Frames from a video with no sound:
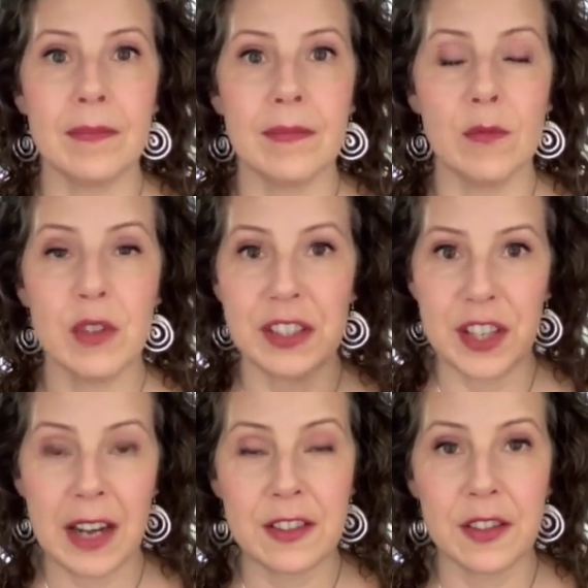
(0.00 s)

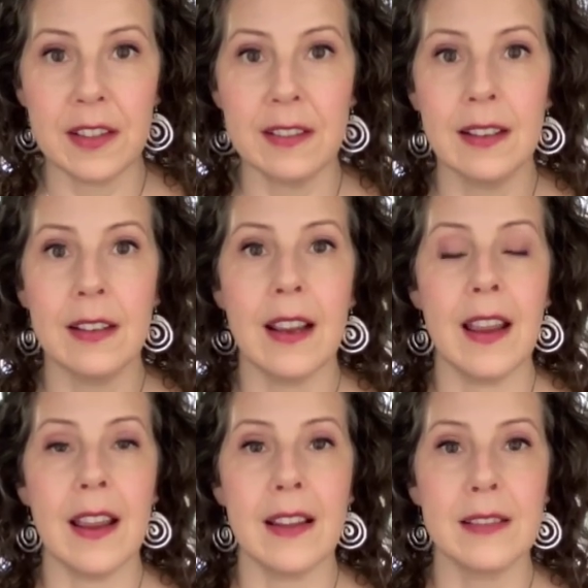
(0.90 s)
rejection
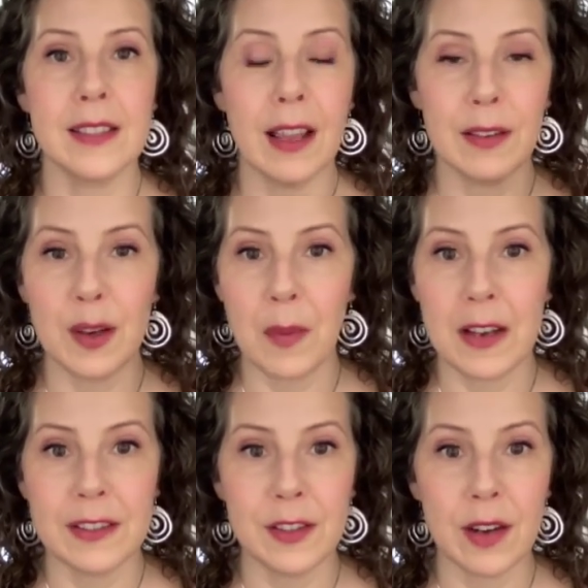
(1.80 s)
and telling your
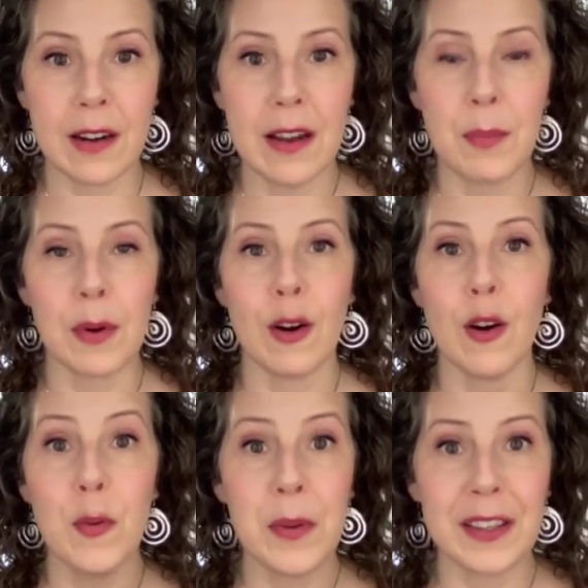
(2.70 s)
mind to shut up or
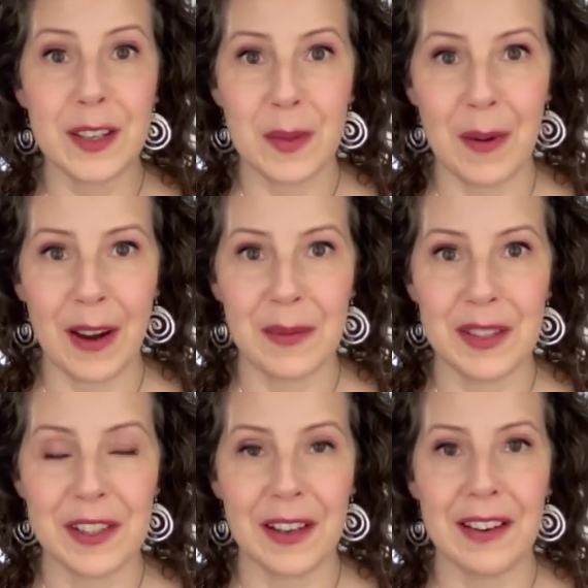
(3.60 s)
hoping that your mind will
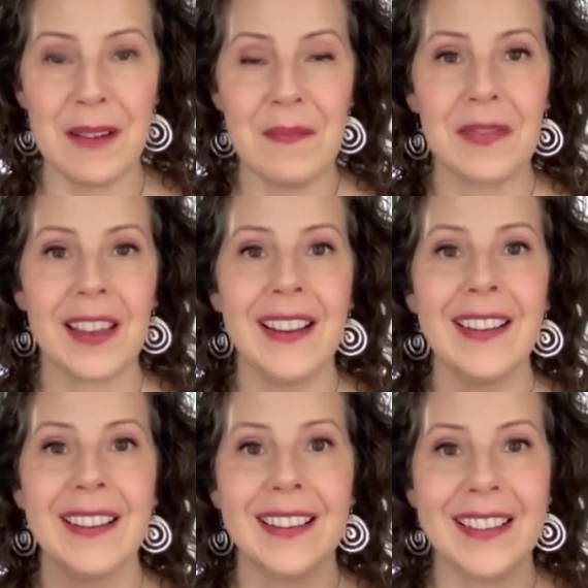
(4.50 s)
shut up.
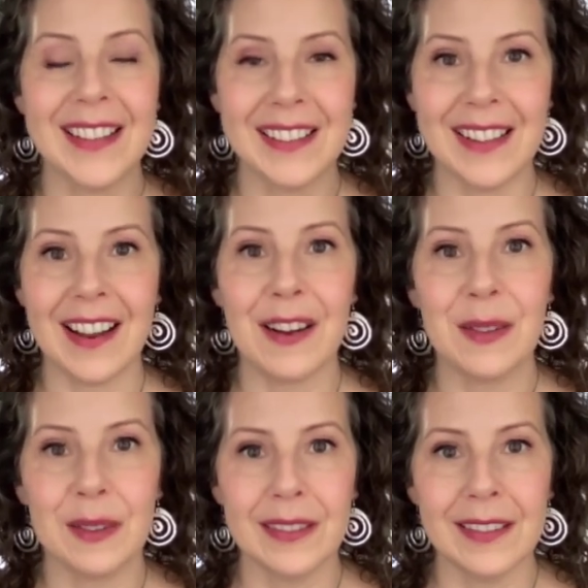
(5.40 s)
It's
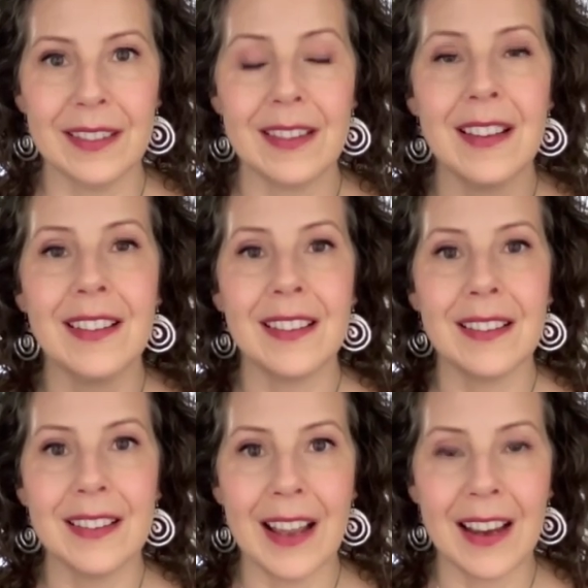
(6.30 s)
now
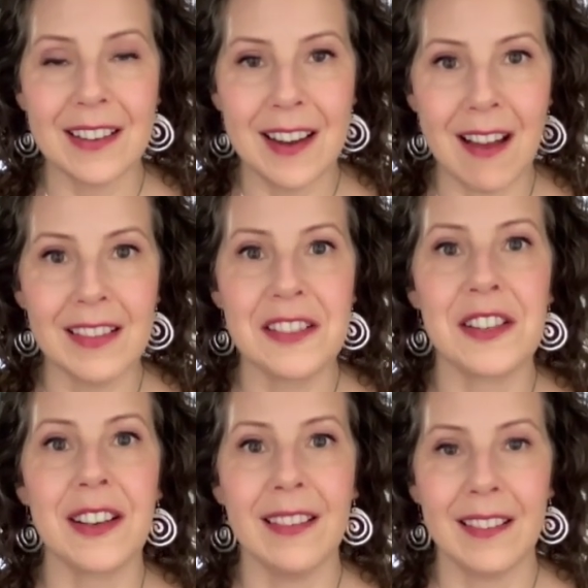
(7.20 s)

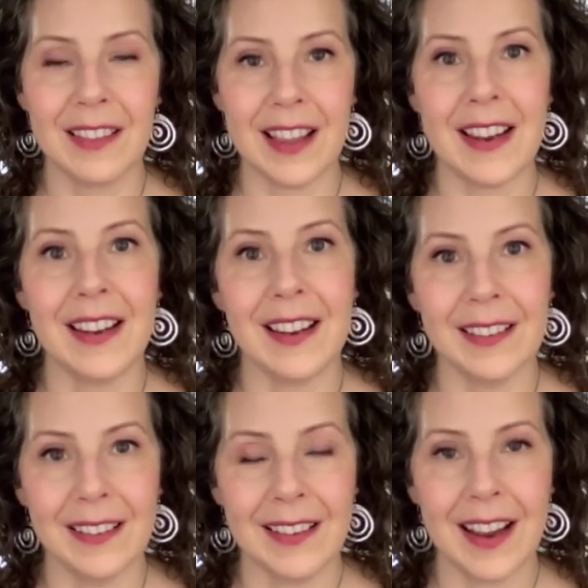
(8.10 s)
acknowledging,
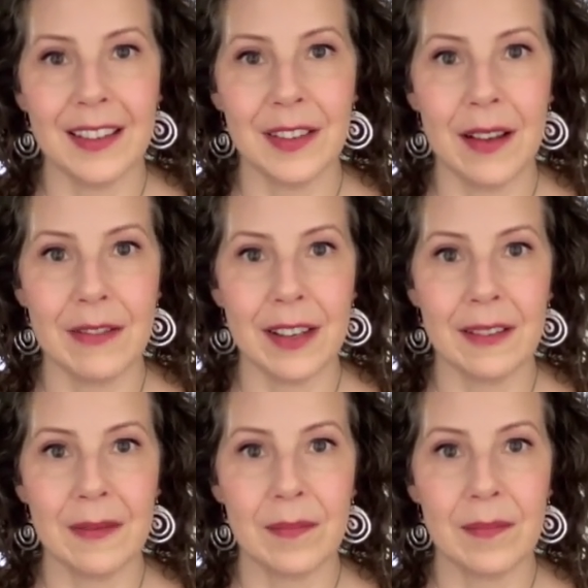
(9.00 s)
thanking, and loving.